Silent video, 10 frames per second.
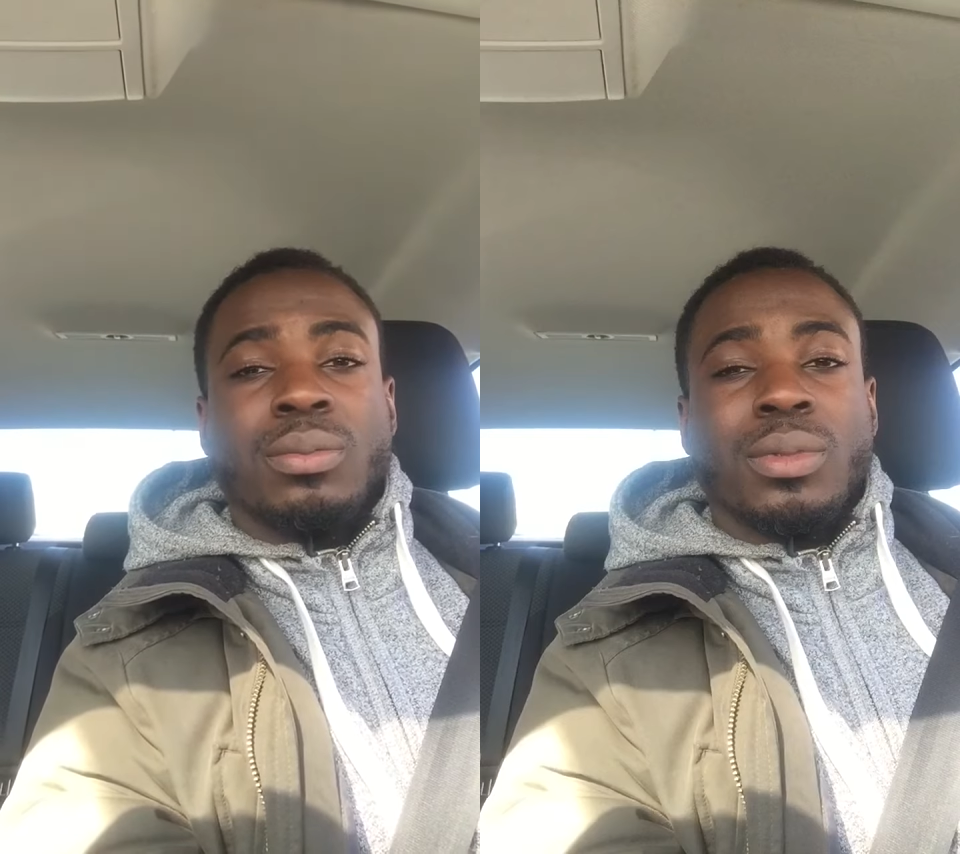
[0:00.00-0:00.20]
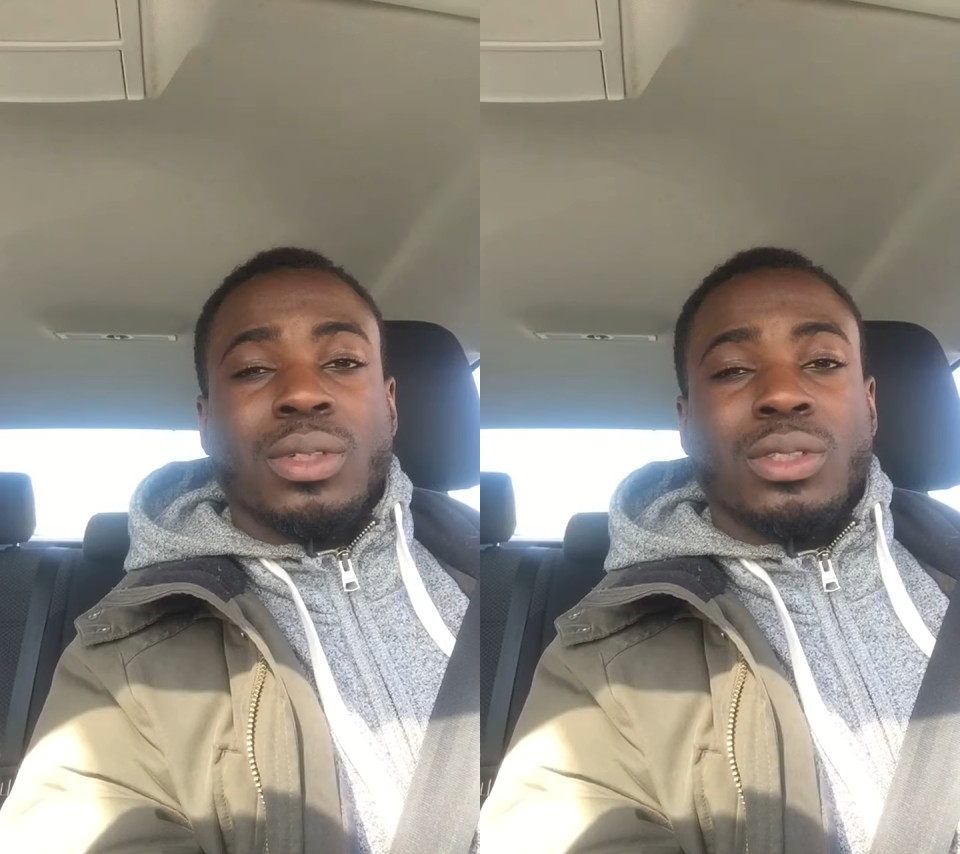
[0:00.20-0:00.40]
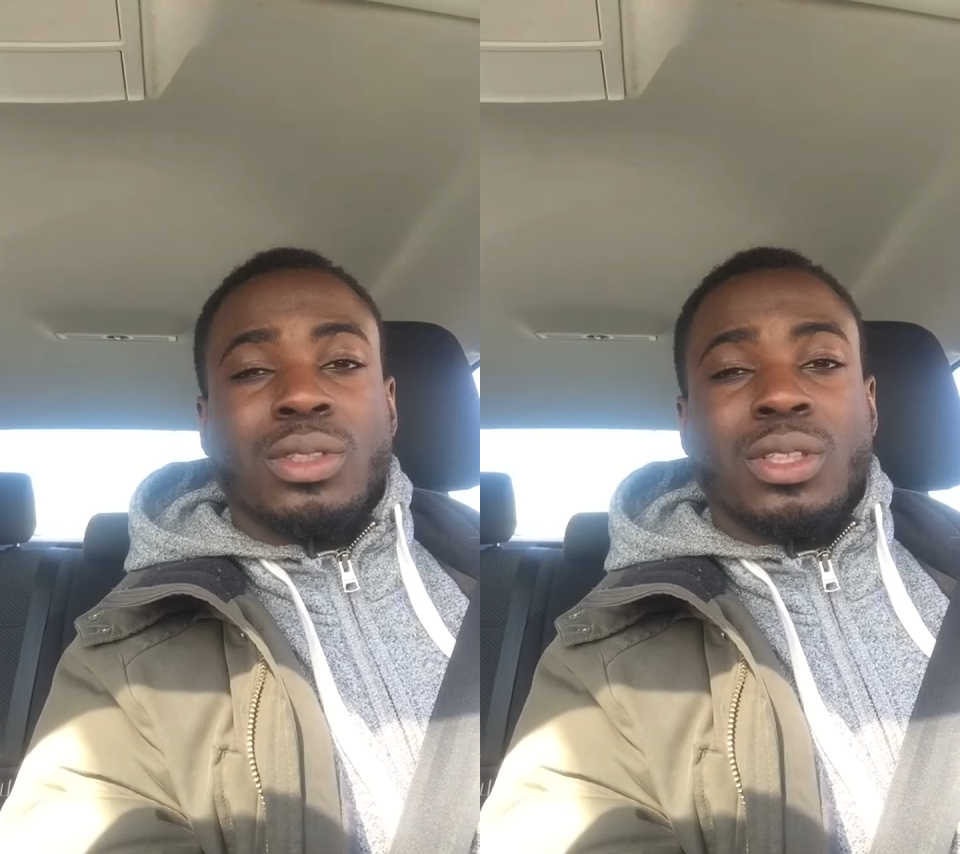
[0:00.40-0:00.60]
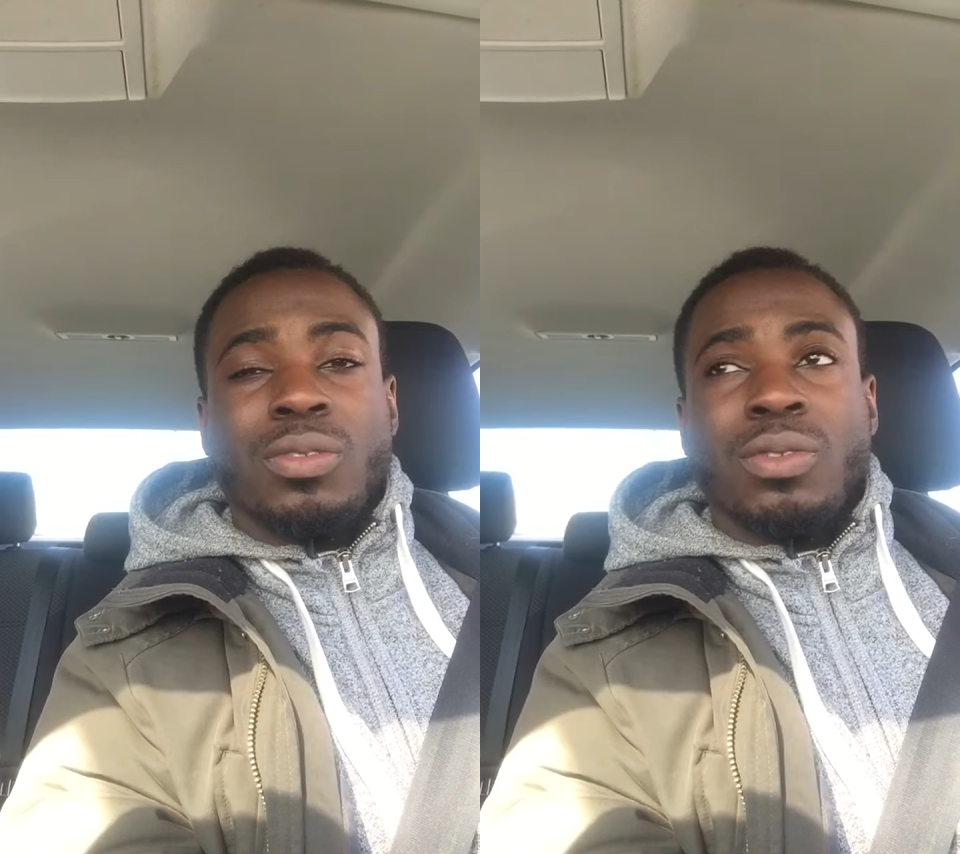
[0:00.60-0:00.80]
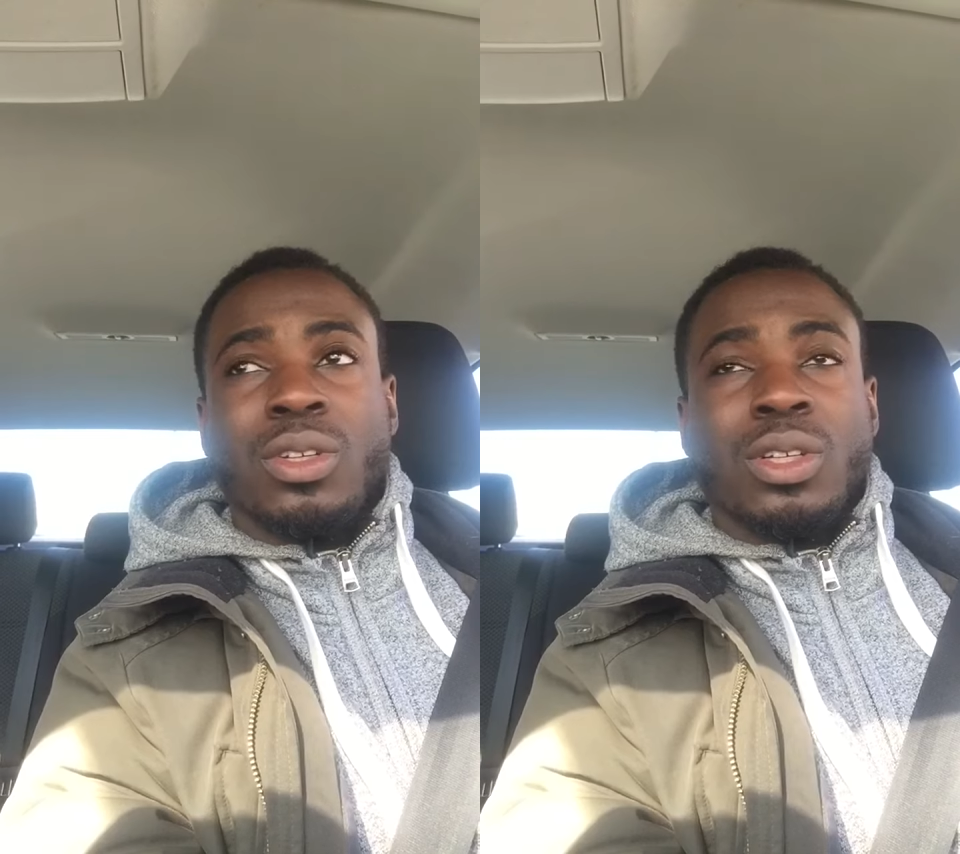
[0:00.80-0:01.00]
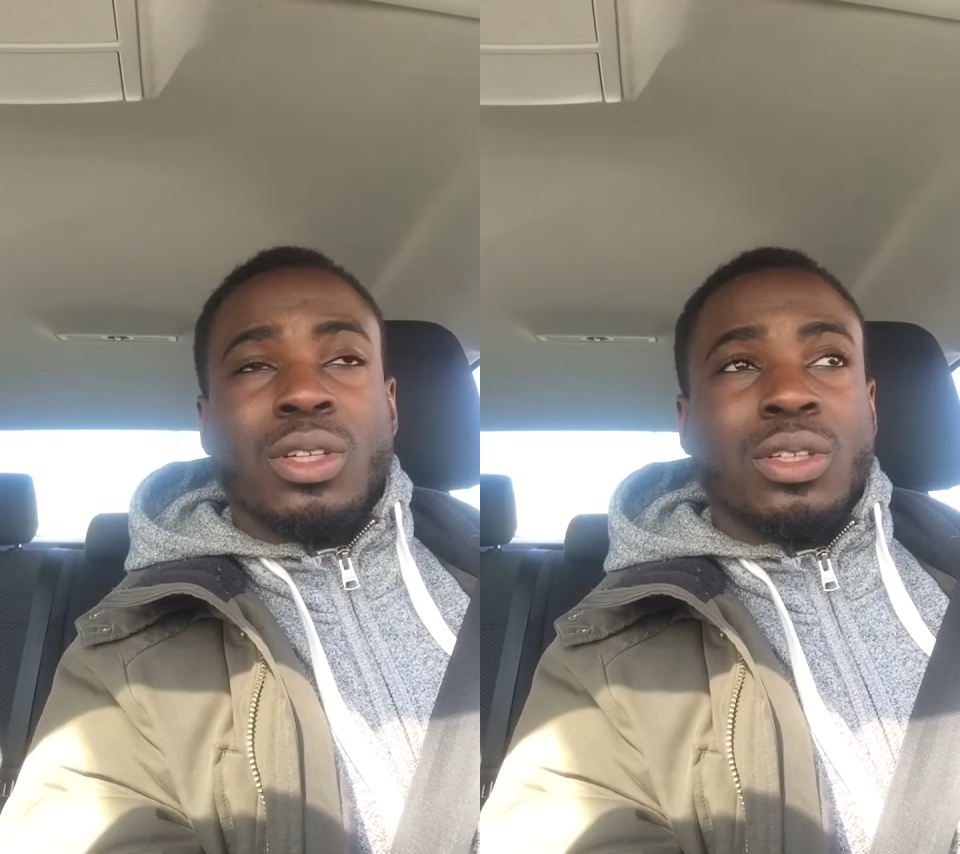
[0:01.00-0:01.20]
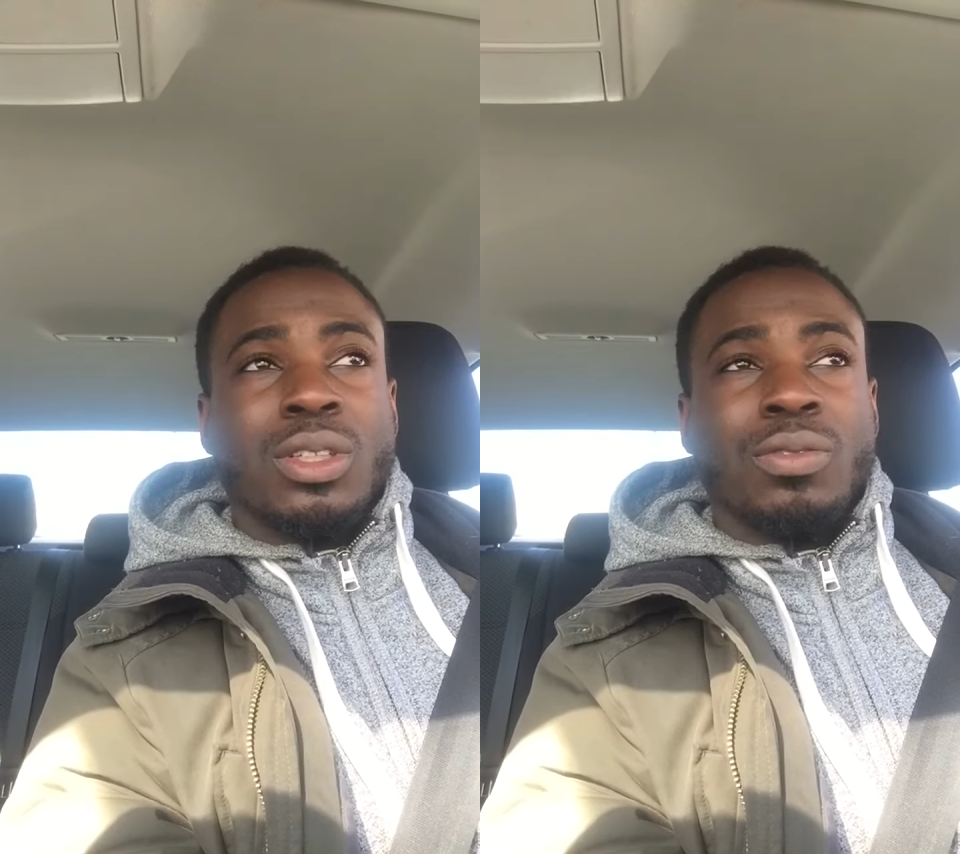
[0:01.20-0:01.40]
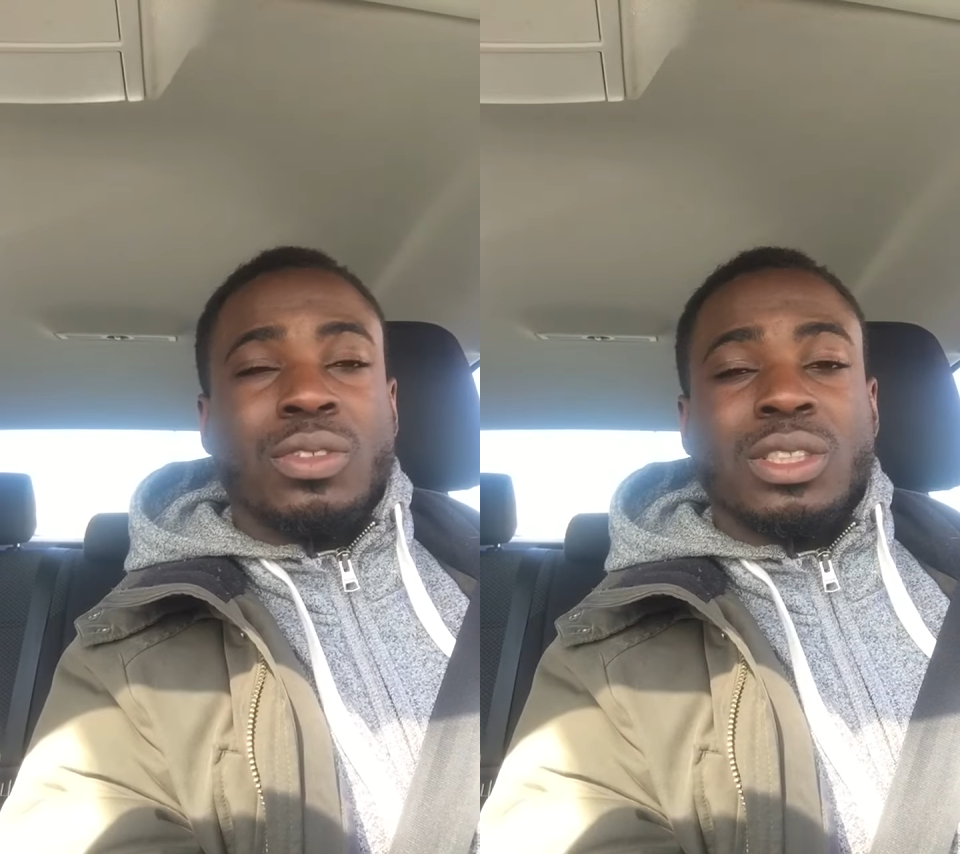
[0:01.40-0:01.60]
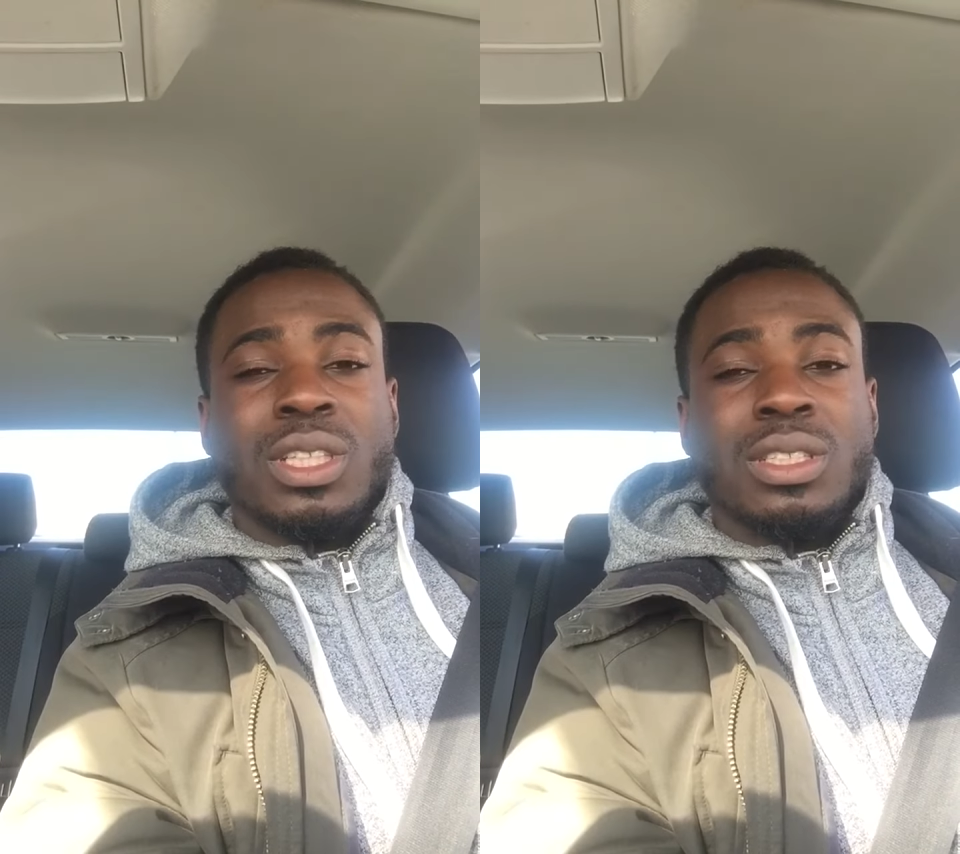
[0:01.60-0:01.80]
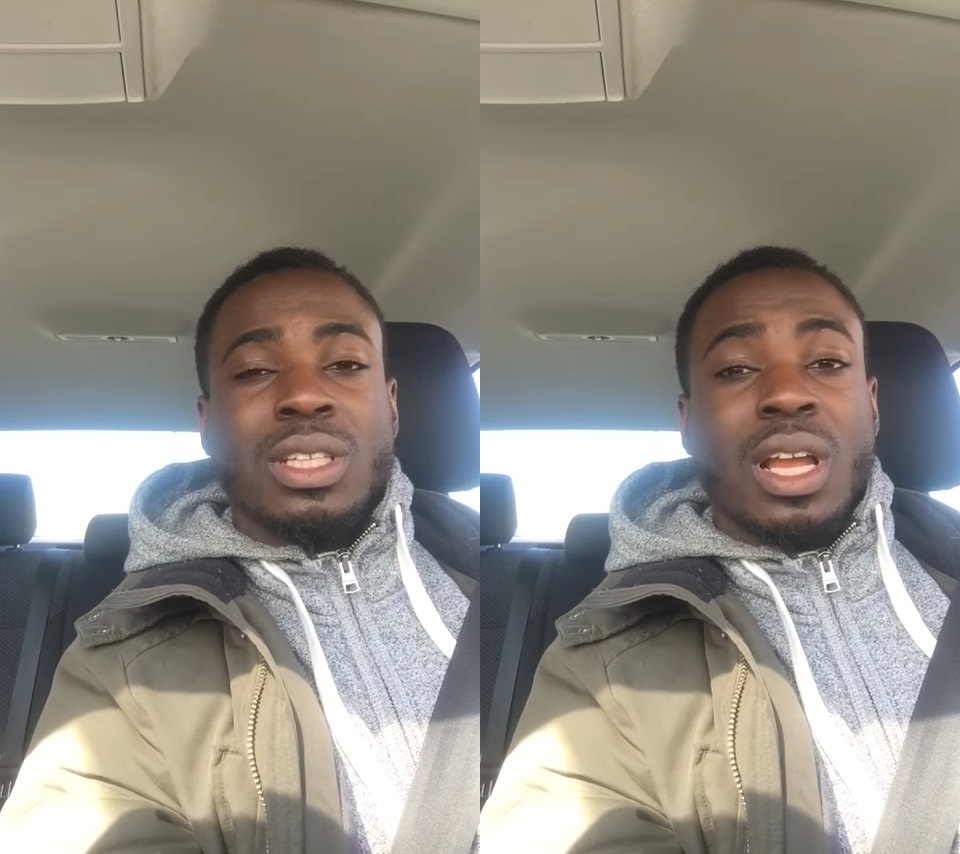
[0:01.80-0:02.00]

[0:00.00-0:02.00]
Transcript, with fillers: because different different sets of